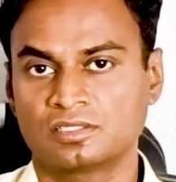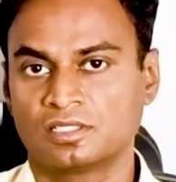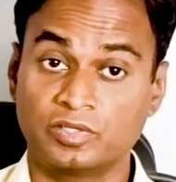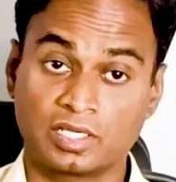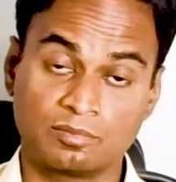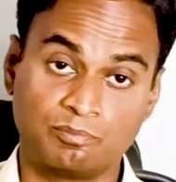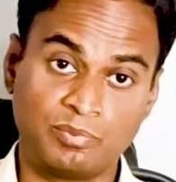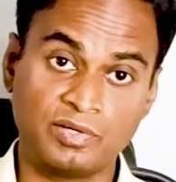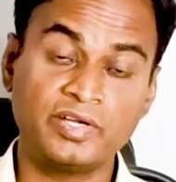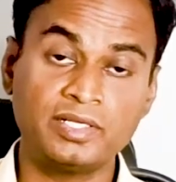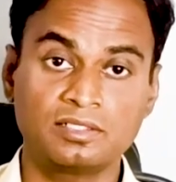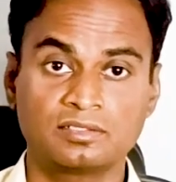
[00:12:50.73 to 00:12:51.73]
we can
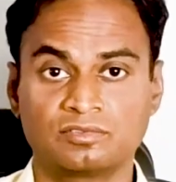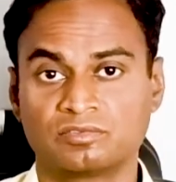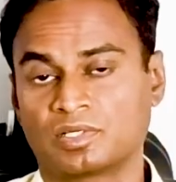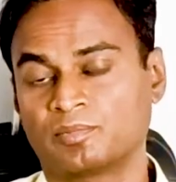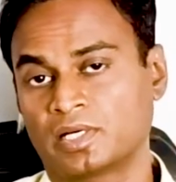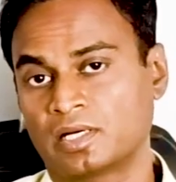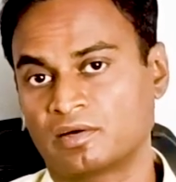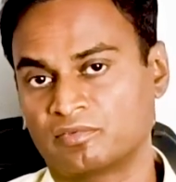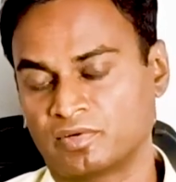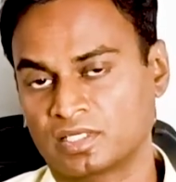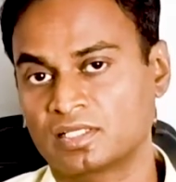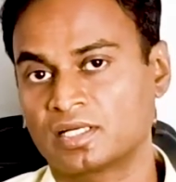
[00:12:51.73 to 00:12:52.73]
prevent from
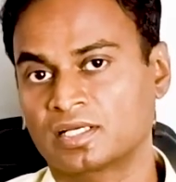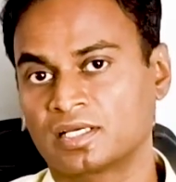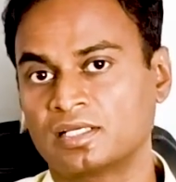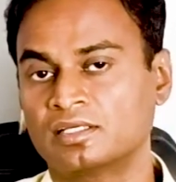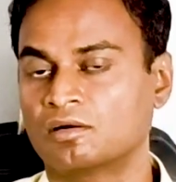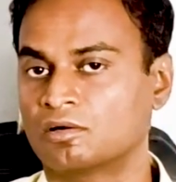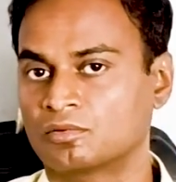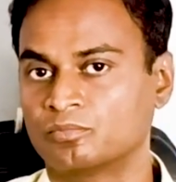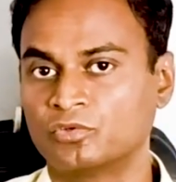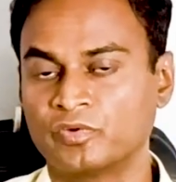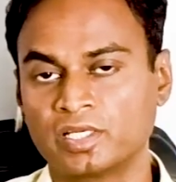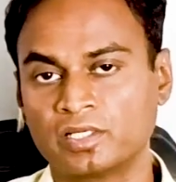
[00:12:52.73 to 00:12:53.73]
further occurring or
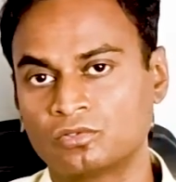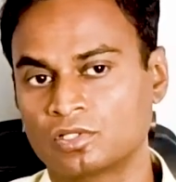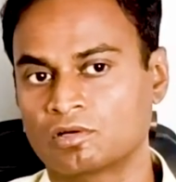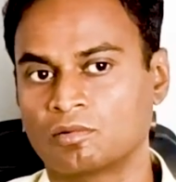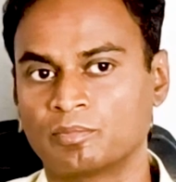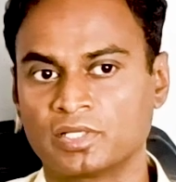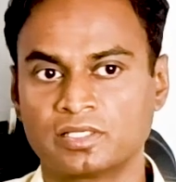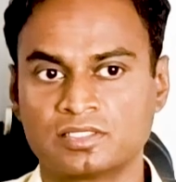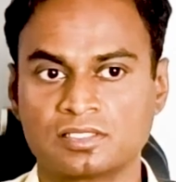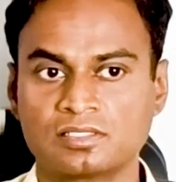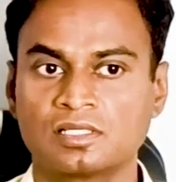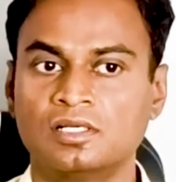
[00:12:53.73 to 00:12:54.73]
moving into the
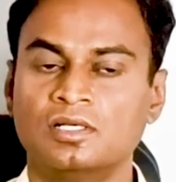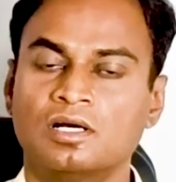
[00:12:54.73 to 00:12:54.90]
complications.